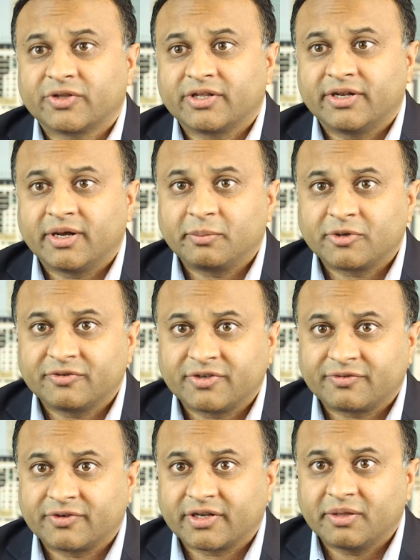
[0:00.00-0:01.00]
with a number of
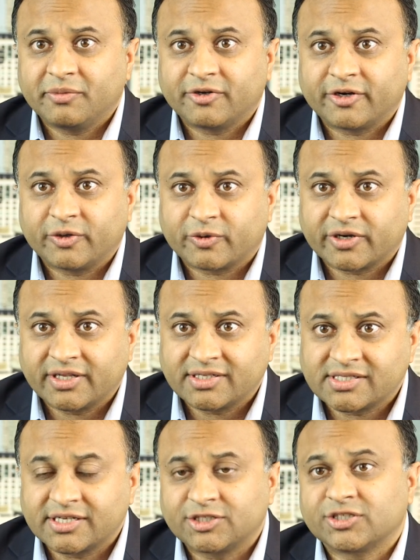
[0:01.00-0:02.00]
different community
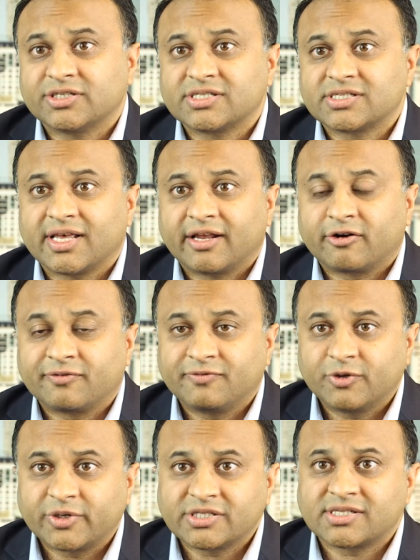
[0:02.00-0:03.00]
organizations and our
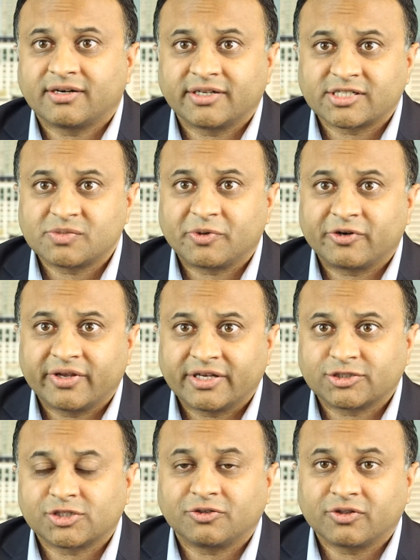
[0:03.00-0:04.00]
focus on
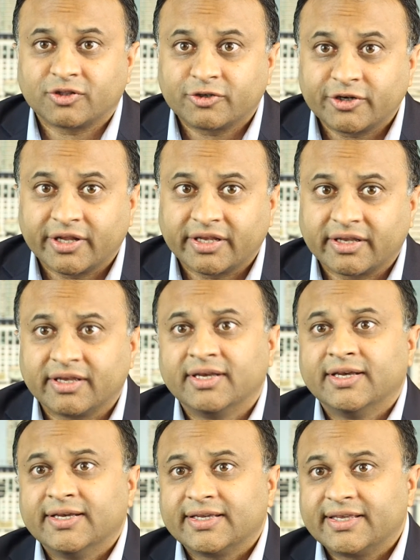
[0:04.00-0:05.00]
experiential learning
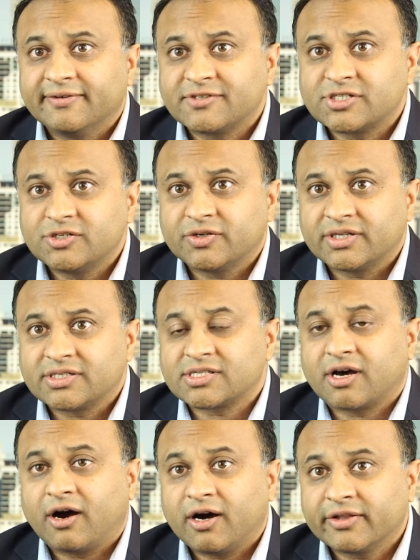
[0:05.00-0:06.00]
gives students
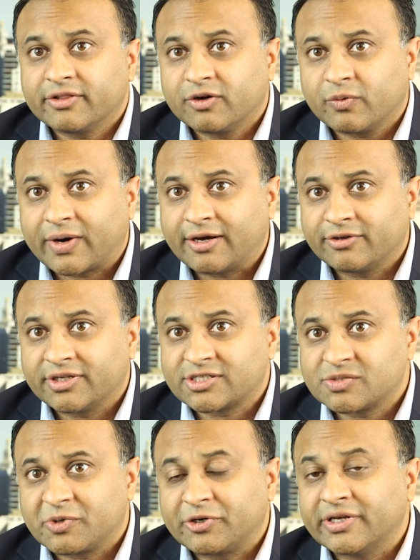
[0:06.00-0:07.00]
on-the-ground
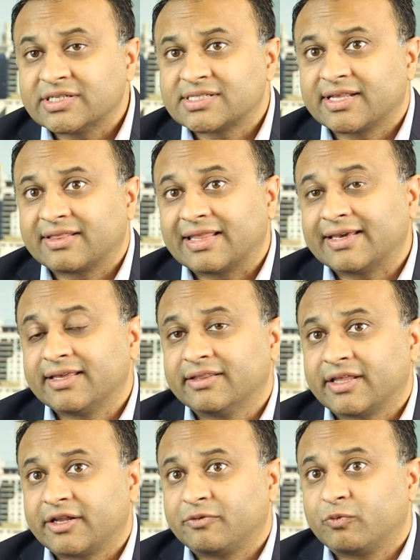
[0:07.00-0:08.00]
experience that they can
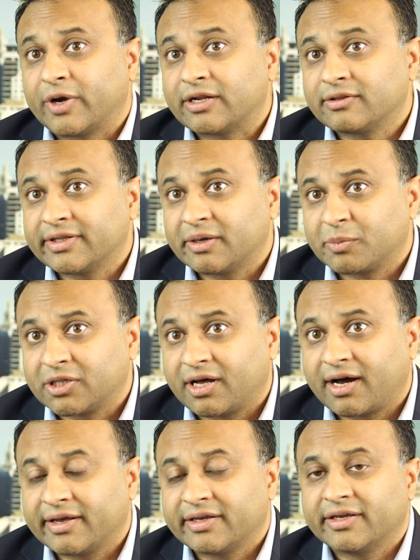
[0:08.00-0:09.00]
then readily
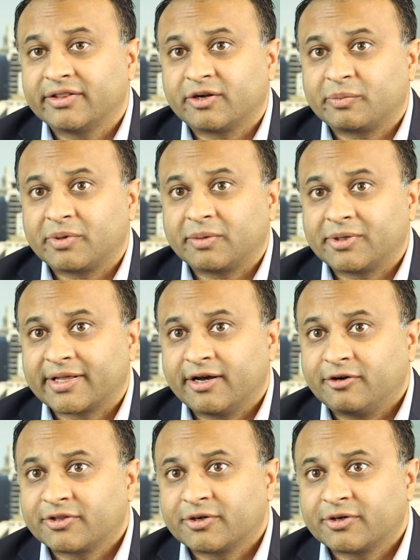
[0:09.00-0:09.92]
apply in their public health